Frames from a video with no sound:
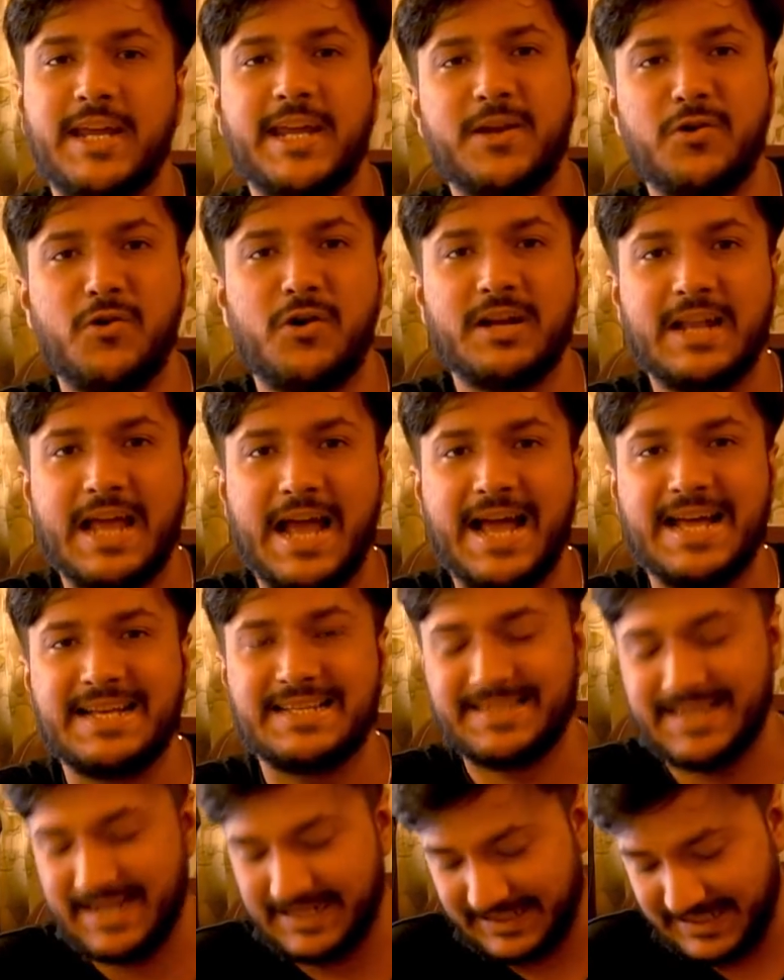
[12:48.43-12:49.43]
Aon
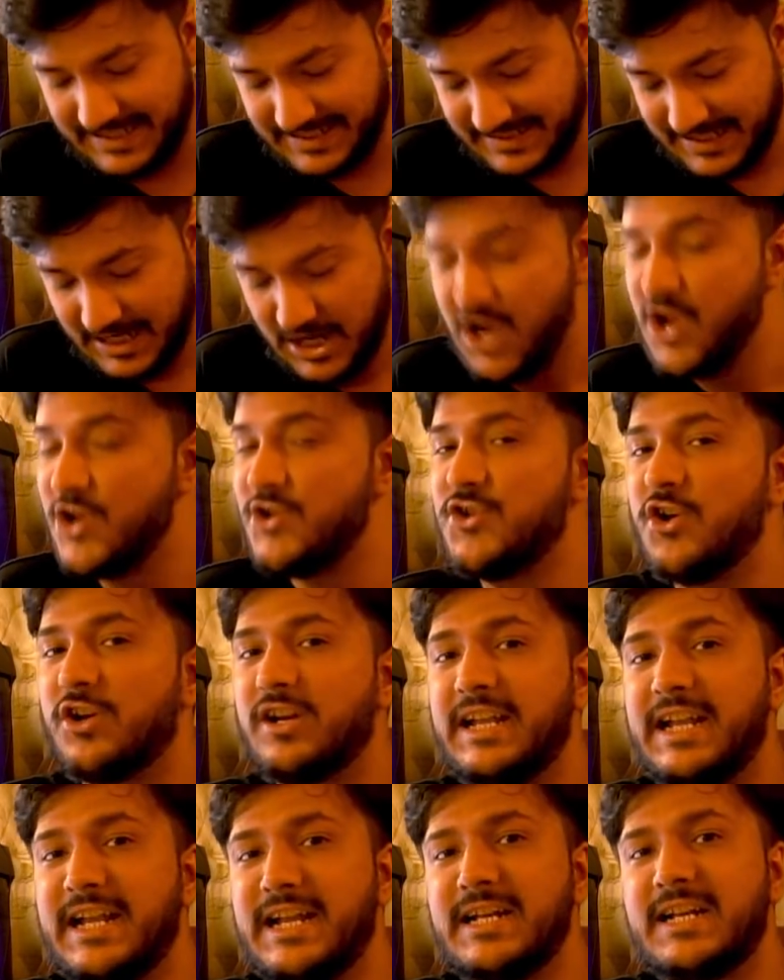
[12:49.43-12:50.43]
has, that is
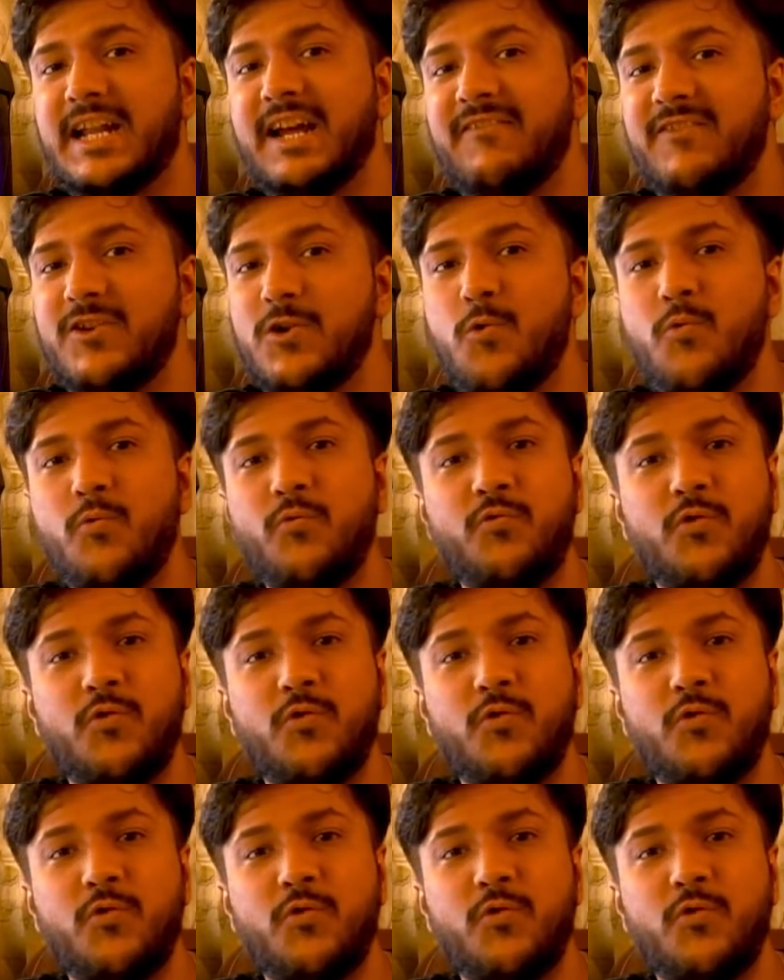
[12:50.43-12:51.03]
your interview